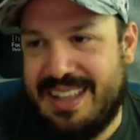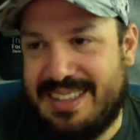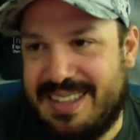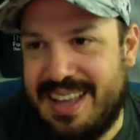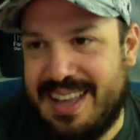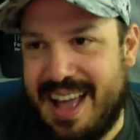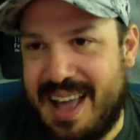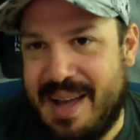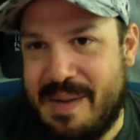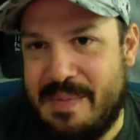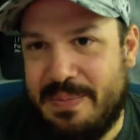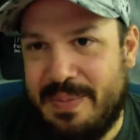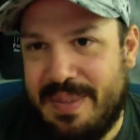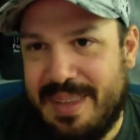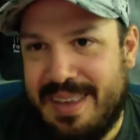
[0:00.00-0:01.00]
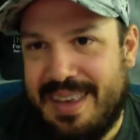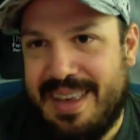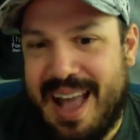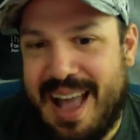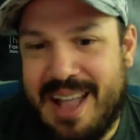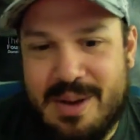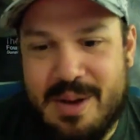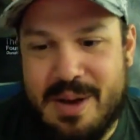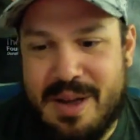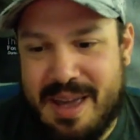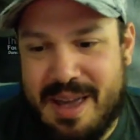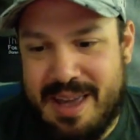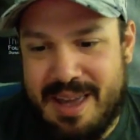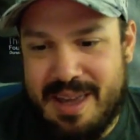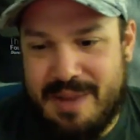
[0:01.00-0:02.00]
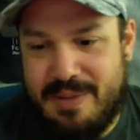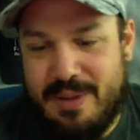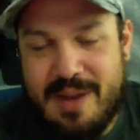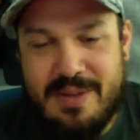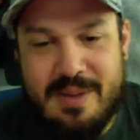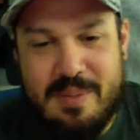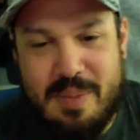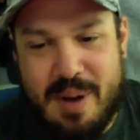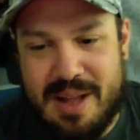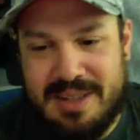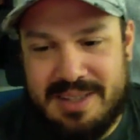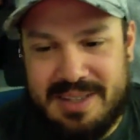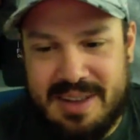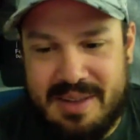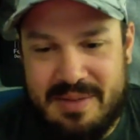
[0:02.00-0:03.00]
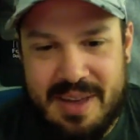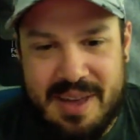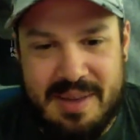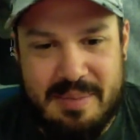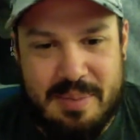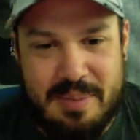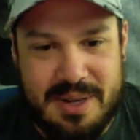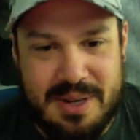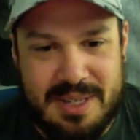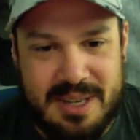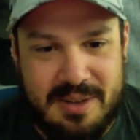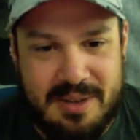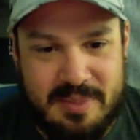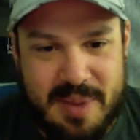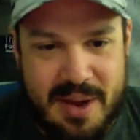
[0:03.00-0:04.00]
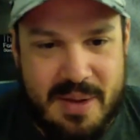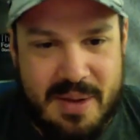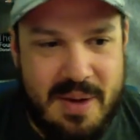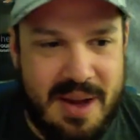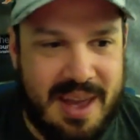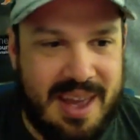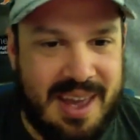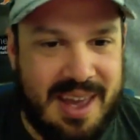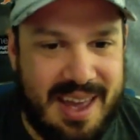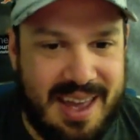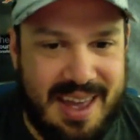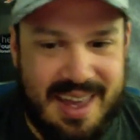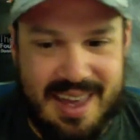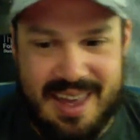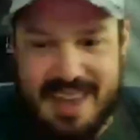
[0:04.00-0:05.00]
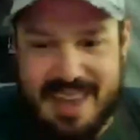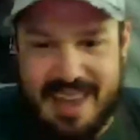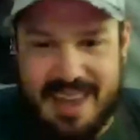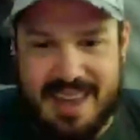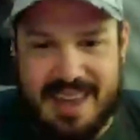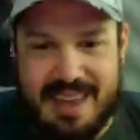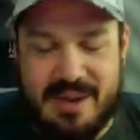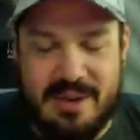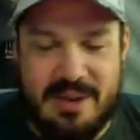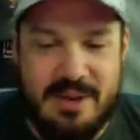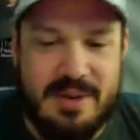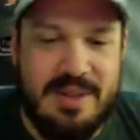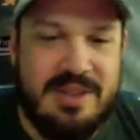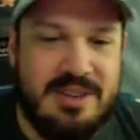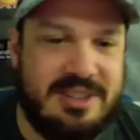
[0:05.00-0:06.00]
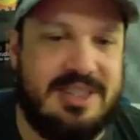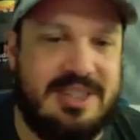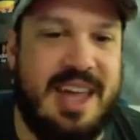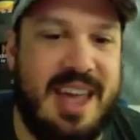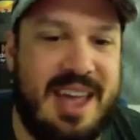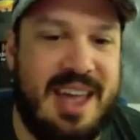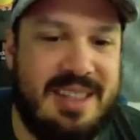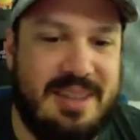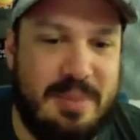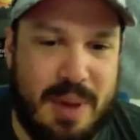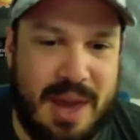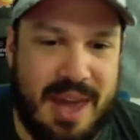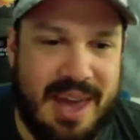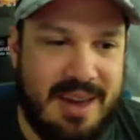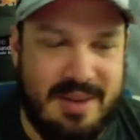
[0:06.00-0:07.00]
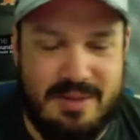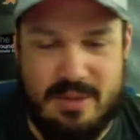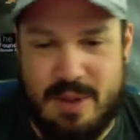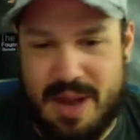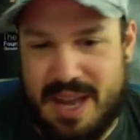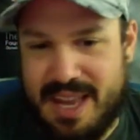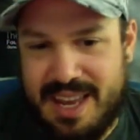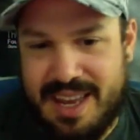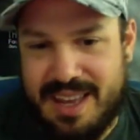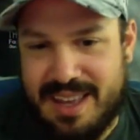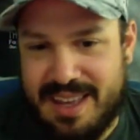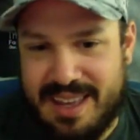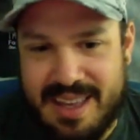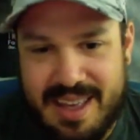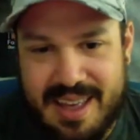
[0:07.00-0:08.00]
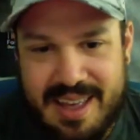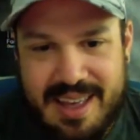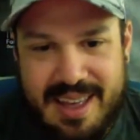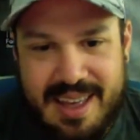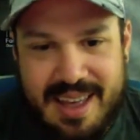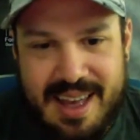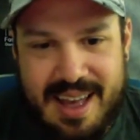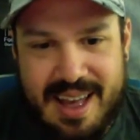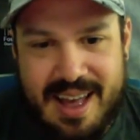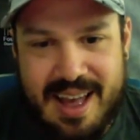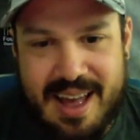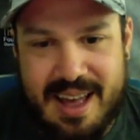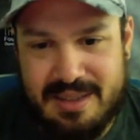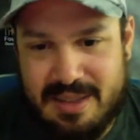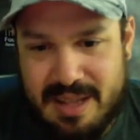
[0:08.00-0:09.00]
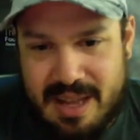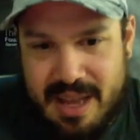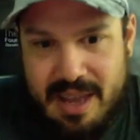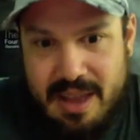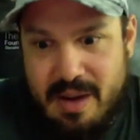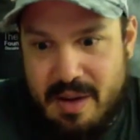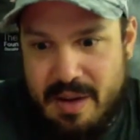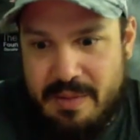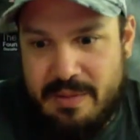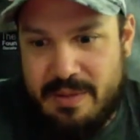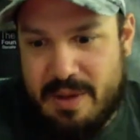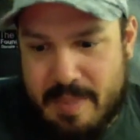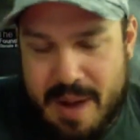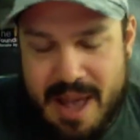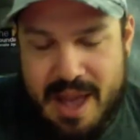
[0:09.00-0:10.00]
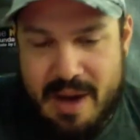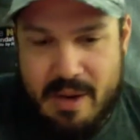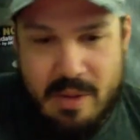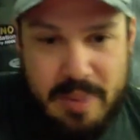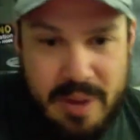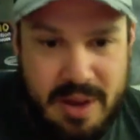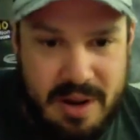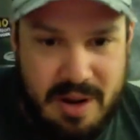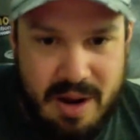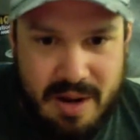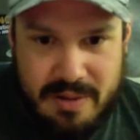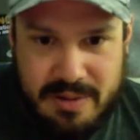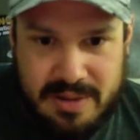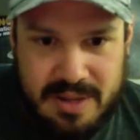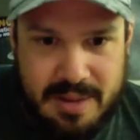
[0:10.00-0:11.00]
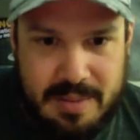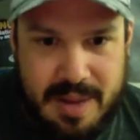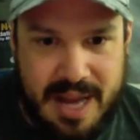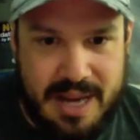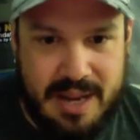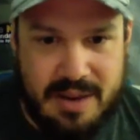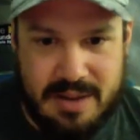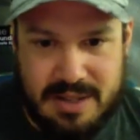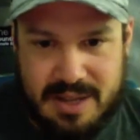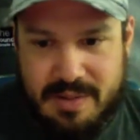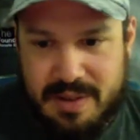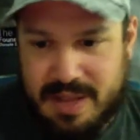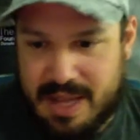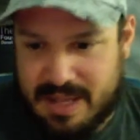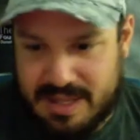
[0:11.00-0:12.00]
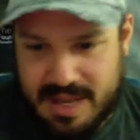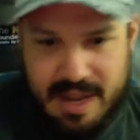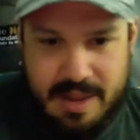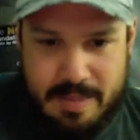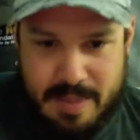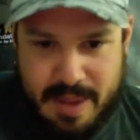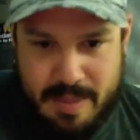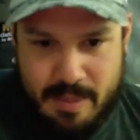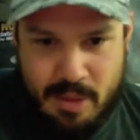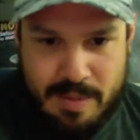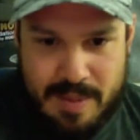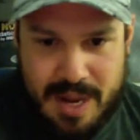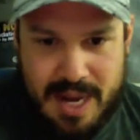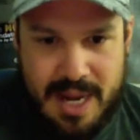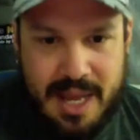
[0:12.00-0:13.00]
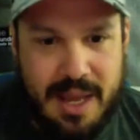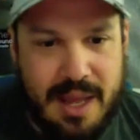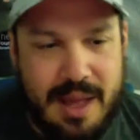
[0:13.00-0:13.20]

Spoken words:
I don't know, if you ever bought something in person with Bitcoin, you understand the pain of waiting. Like, if you buy a computer off of somebody or something that's like a bit more money,